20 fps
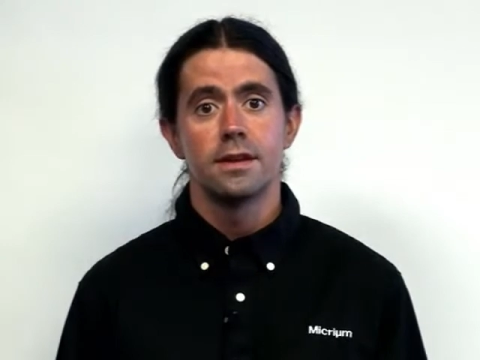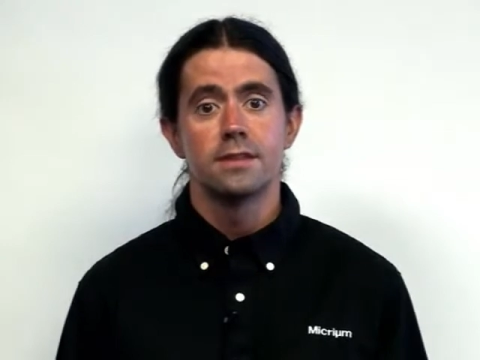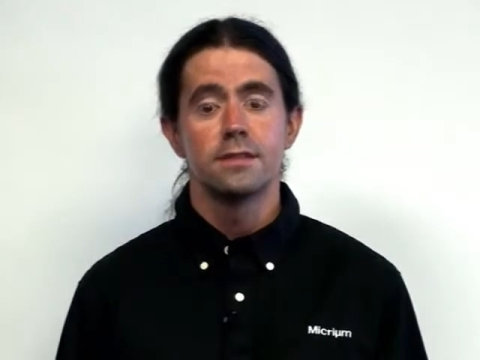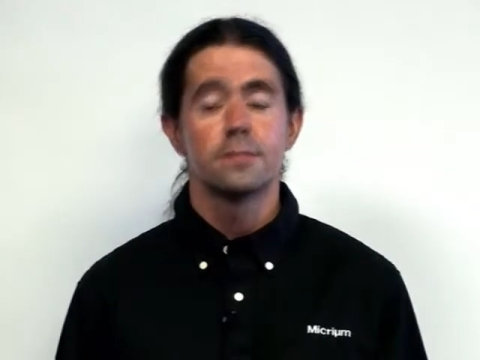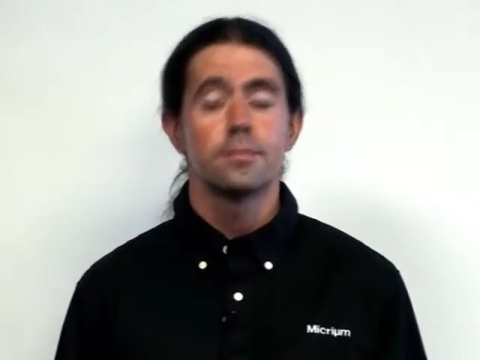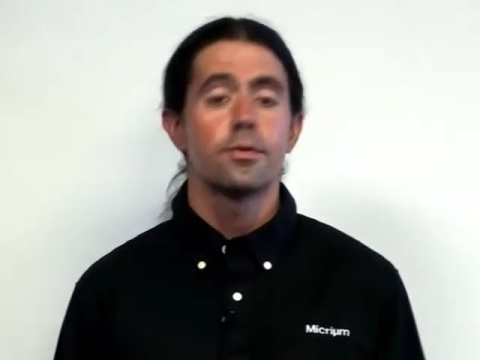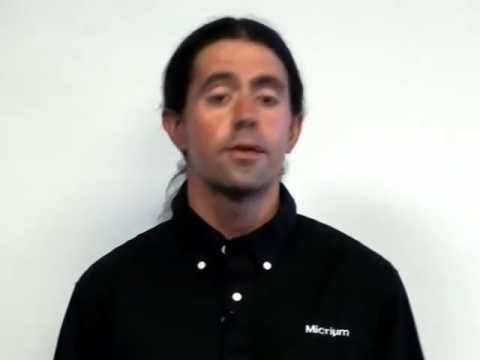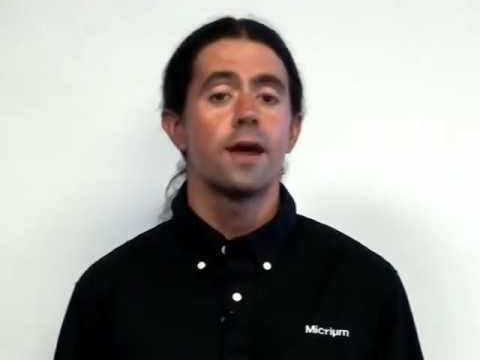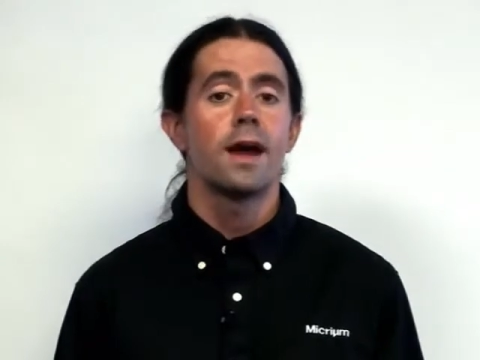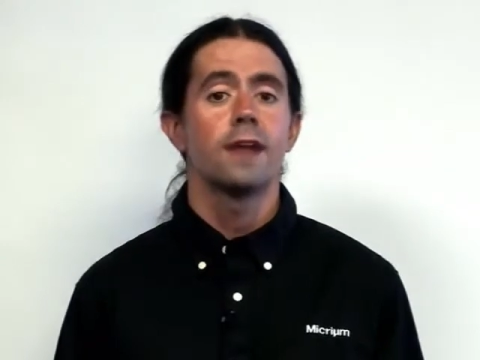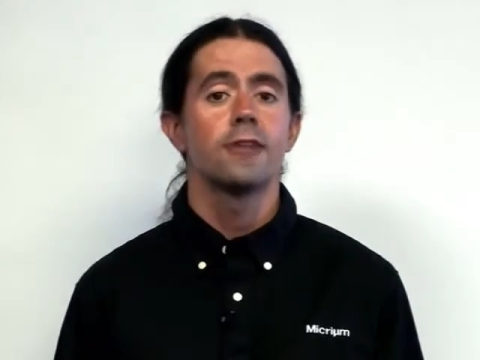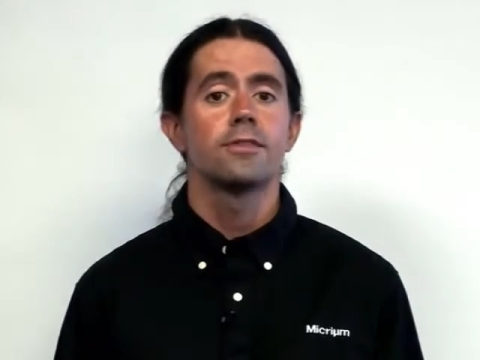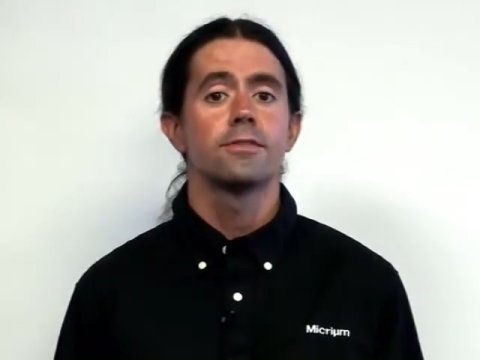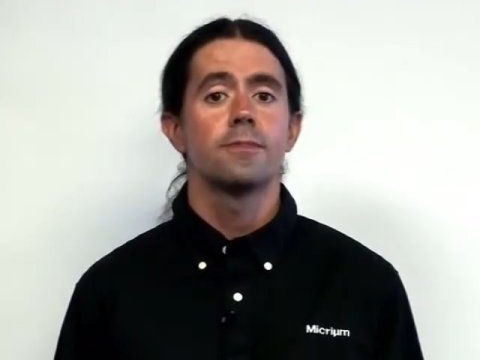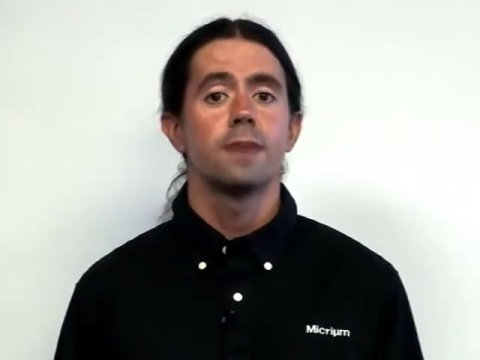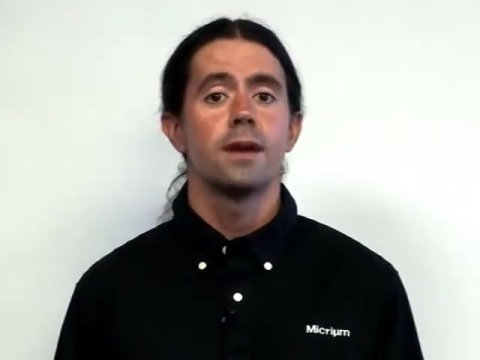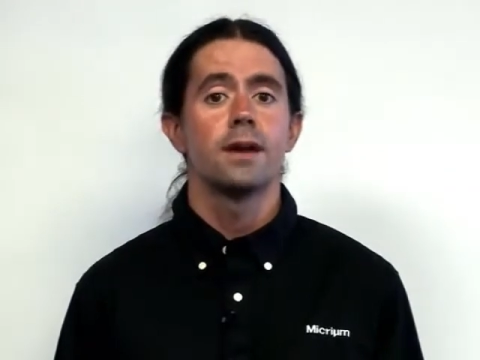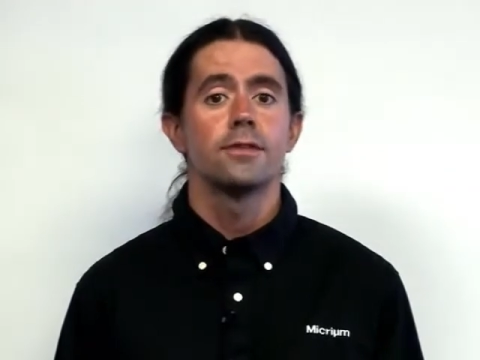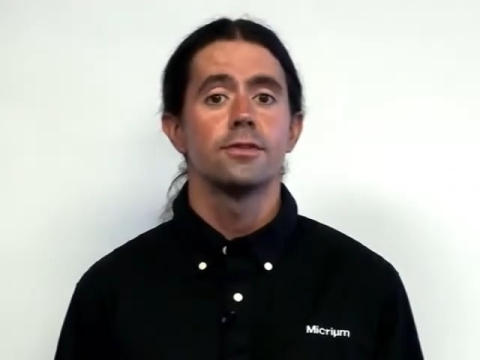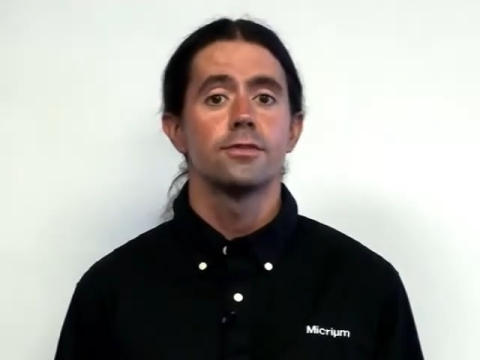and is a proud
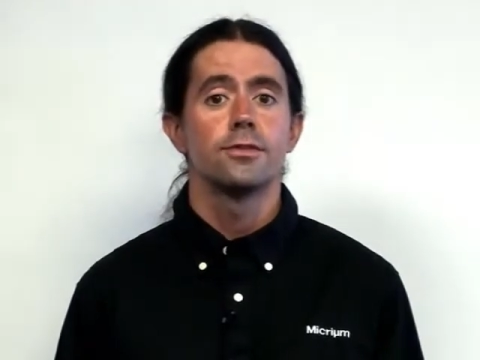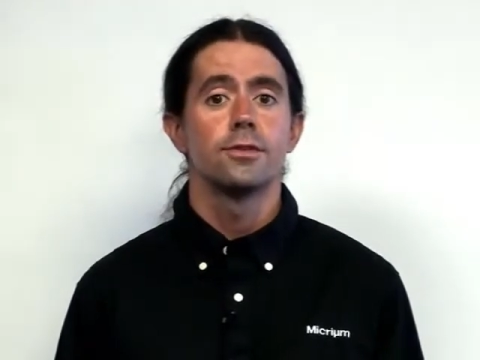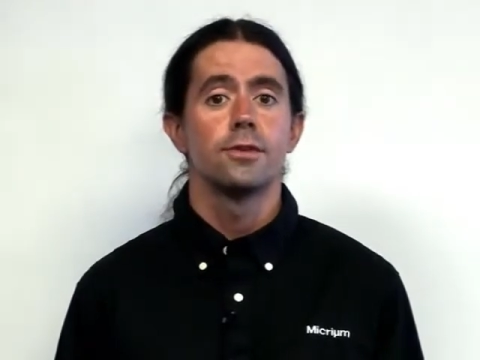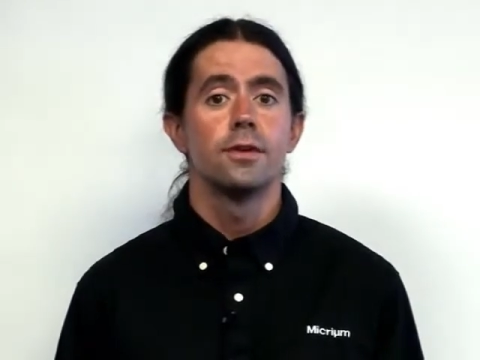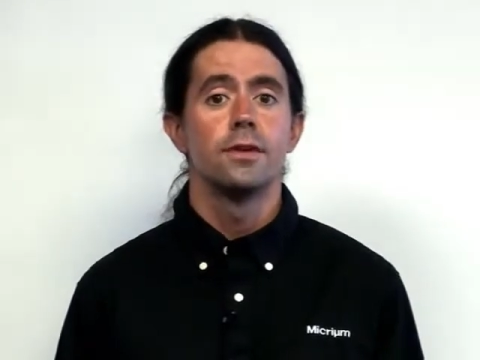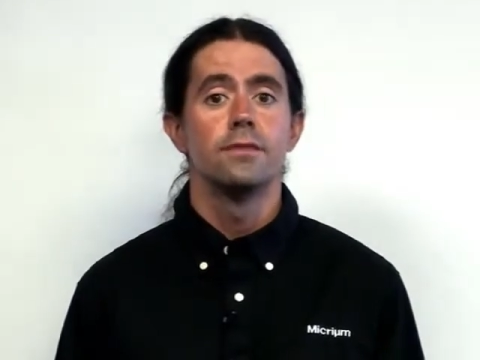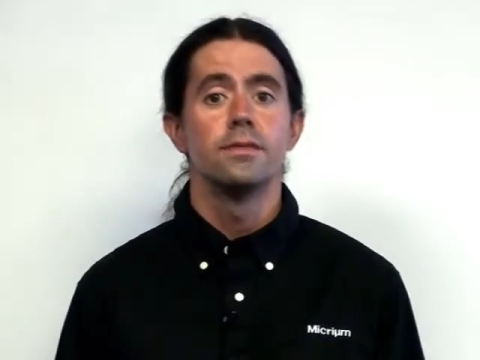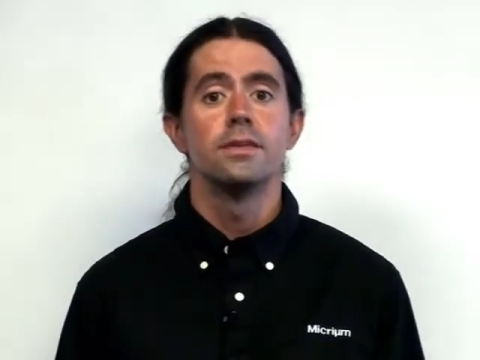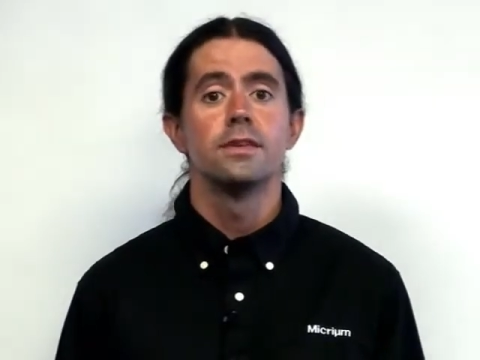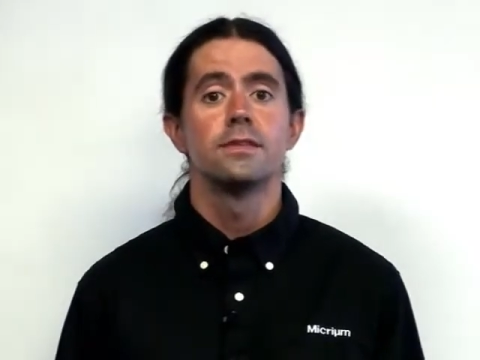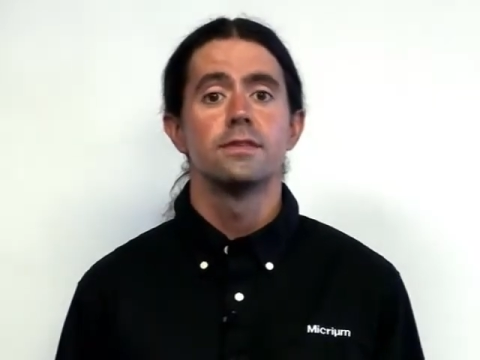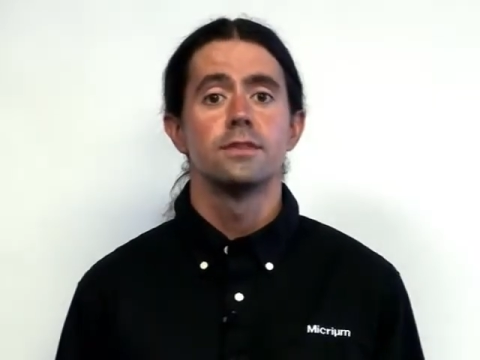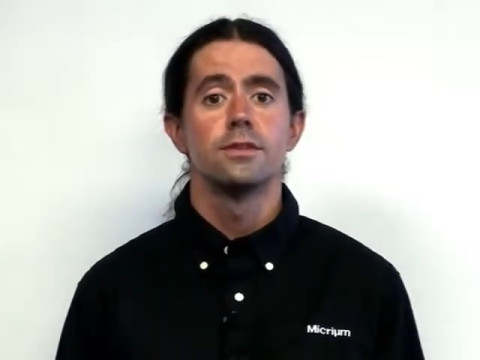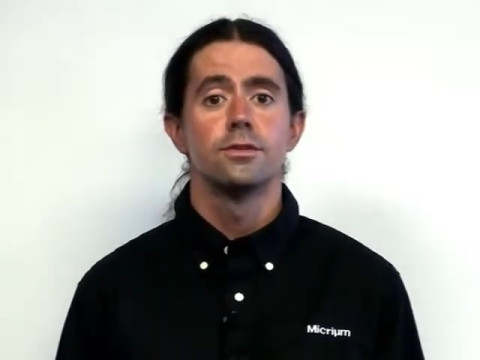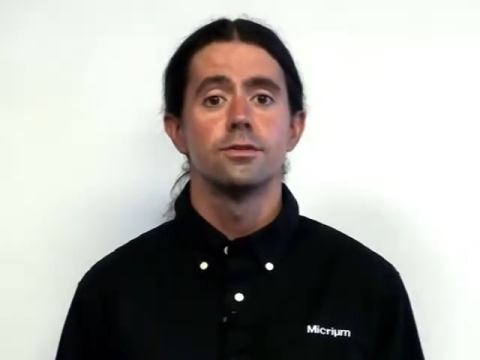sponsor of this